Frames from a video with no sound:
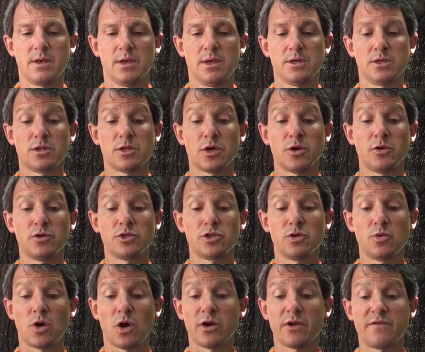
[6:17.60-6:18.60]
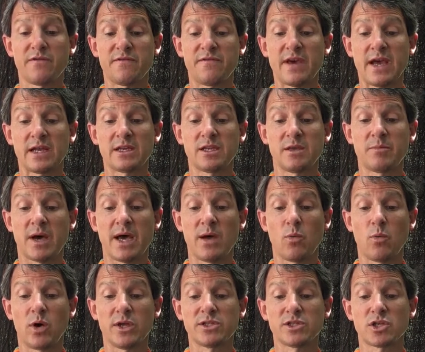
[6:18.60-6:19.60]
To those who aren't affected by
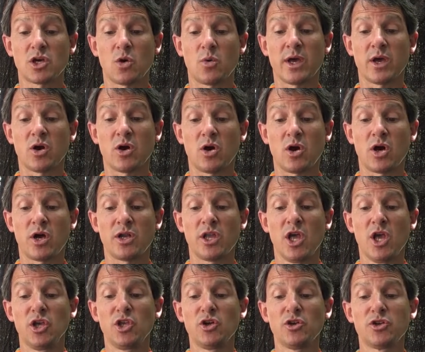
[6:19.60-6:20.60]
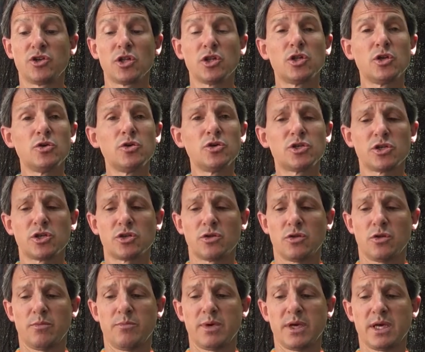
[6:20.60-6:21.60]
what's going on, you're
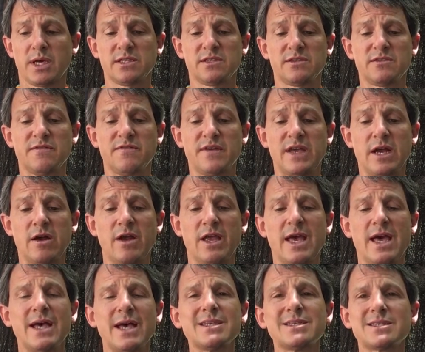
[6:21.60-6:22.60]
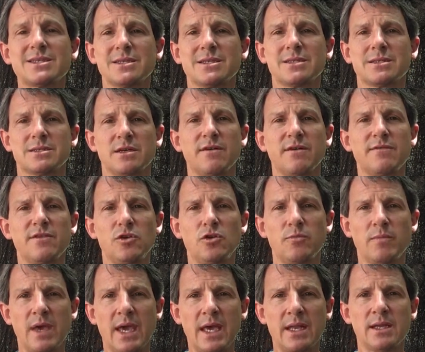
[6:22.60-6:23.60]
delusional because the very essence of
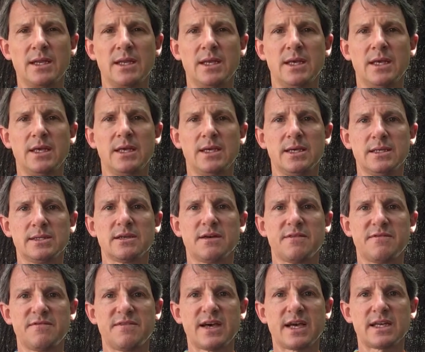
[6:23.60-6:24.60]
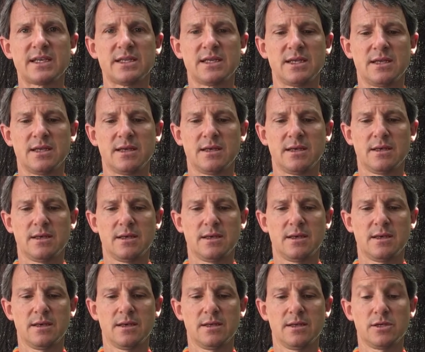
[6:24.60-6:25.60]
humanity is affected.
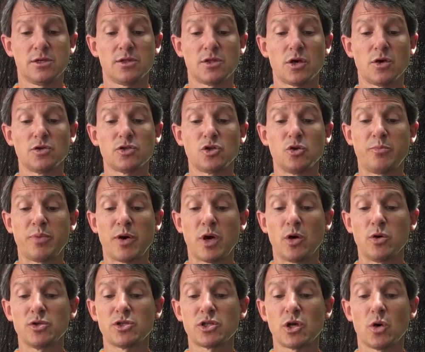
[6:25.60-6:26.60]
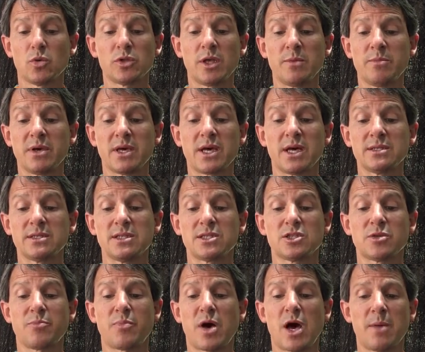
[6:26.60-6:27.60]
To those who post only because it's
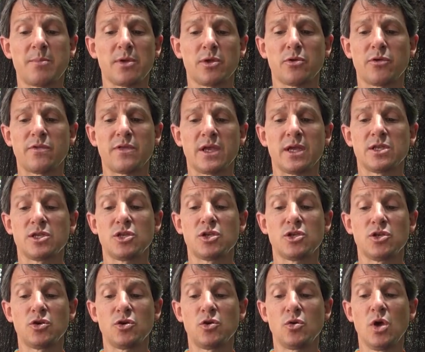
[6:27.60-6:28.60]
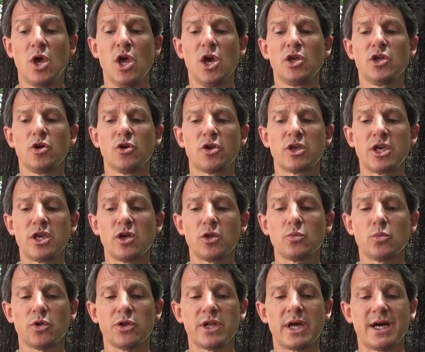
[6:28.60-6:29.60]
the popular thing to do, your guilt
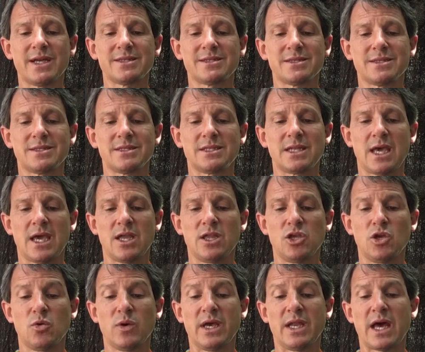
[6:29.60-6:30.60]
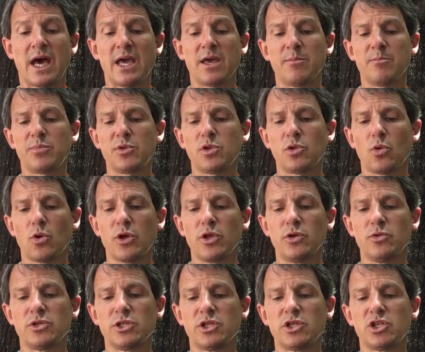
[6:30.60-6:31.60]
will not sustain you, and I implore
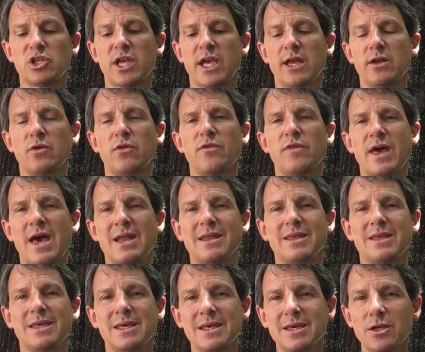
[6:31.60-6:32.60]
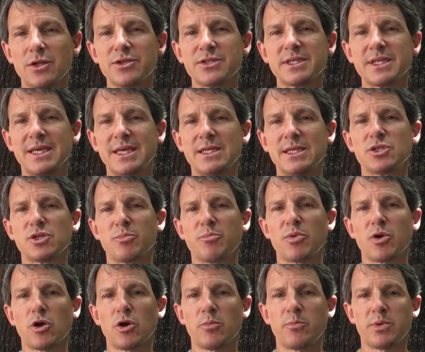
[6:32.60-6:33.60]
you to channel that guilt into
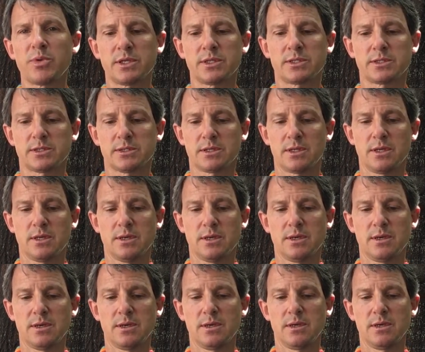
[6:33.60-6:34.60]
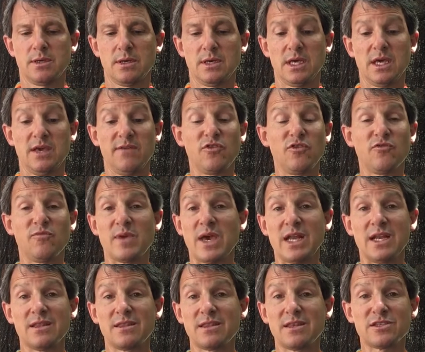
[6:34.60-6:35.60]
purpose. If you've
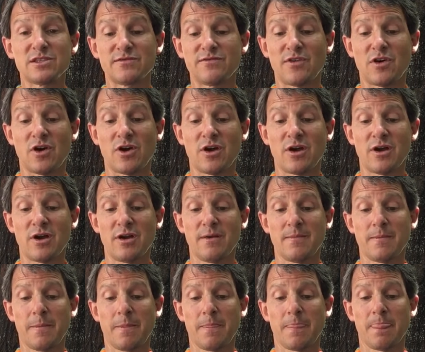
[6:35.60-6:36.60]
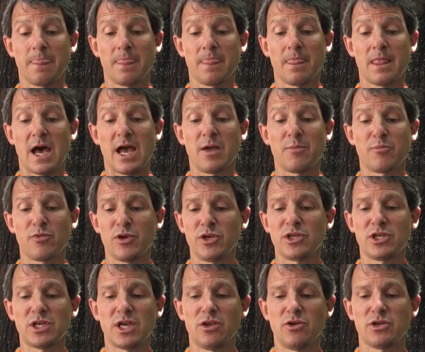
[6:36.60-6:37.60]
made it this far, I
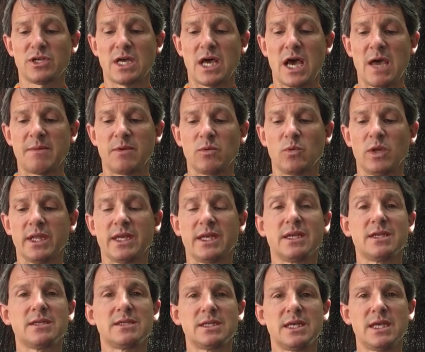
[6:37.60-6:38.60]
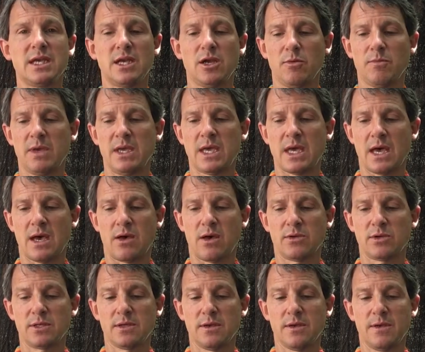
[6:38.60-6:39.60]
appreciate your time and willingness to hear me out.